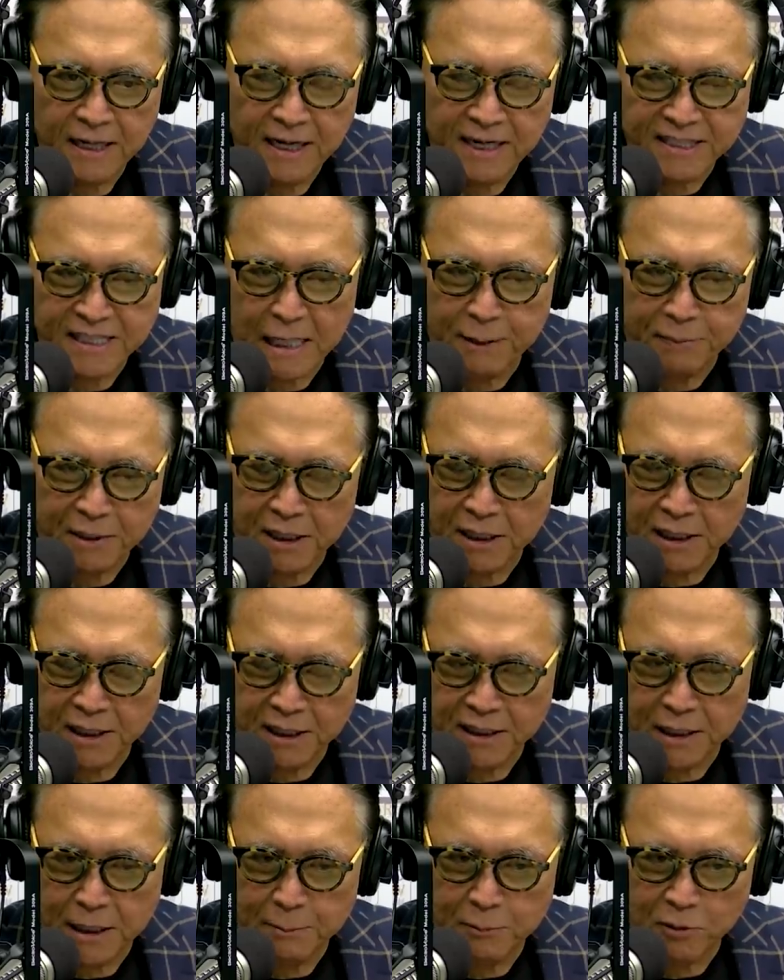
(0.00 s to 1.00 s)
Has that been
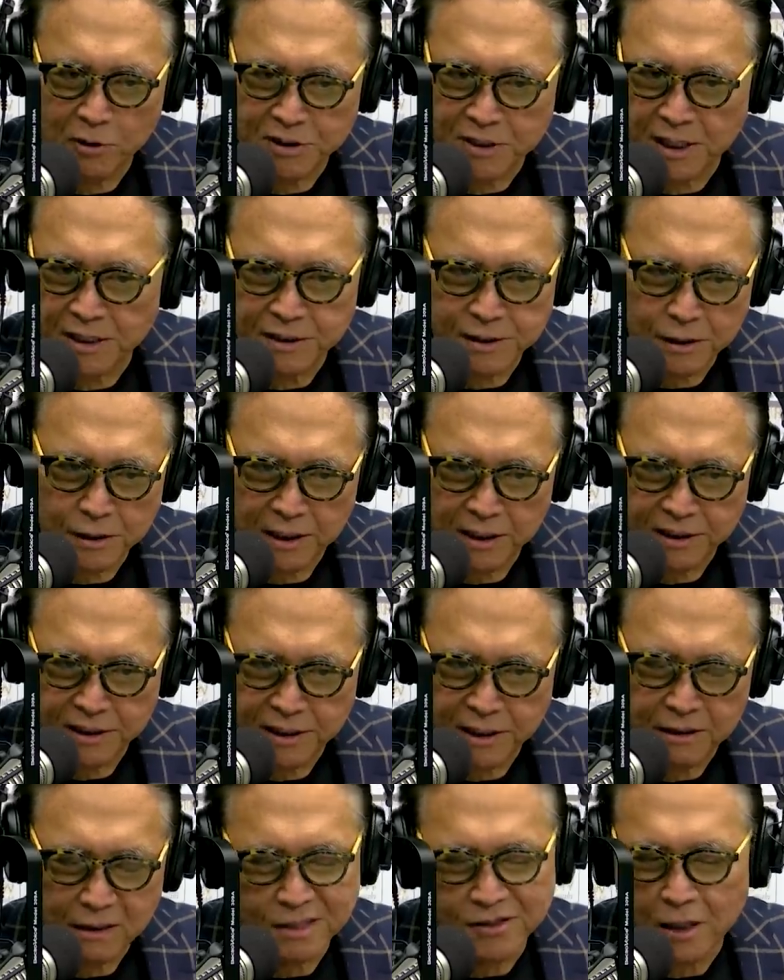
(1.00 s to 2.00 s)
cleaned up, or is that still
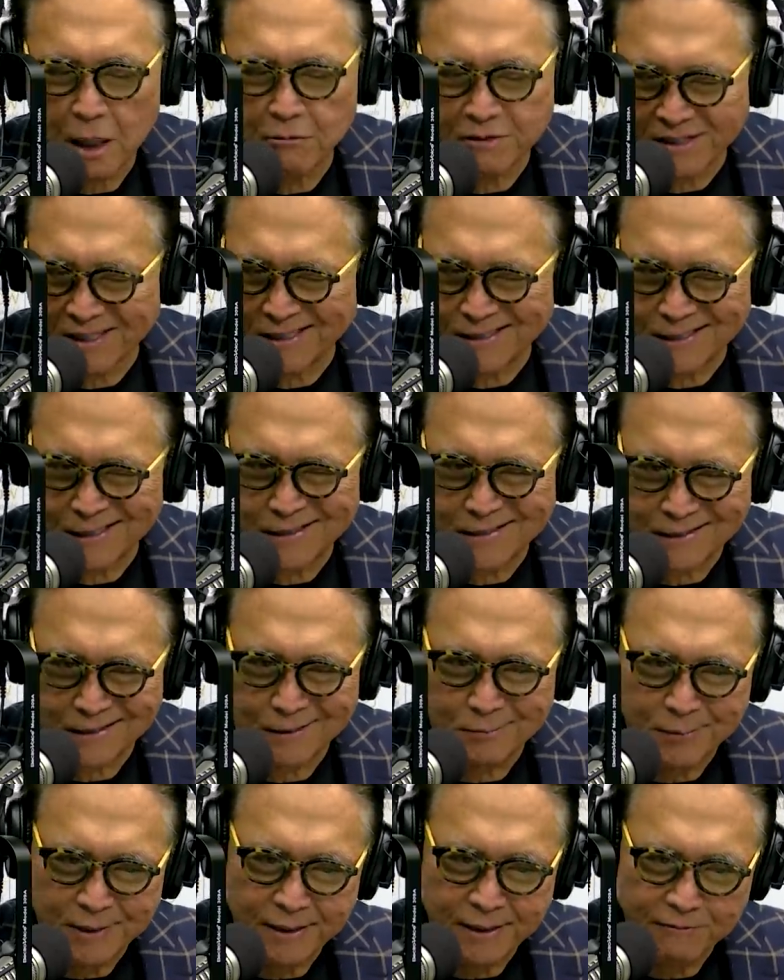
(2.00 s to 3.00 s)
exist? It's always
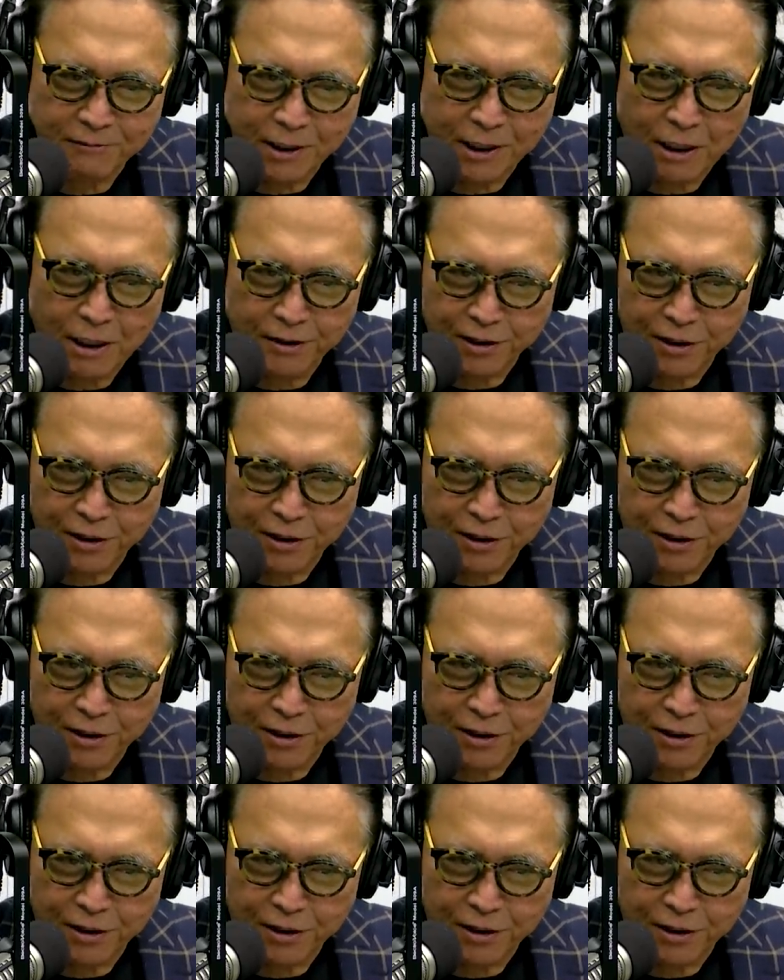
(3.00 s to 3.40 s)
existing, but we don't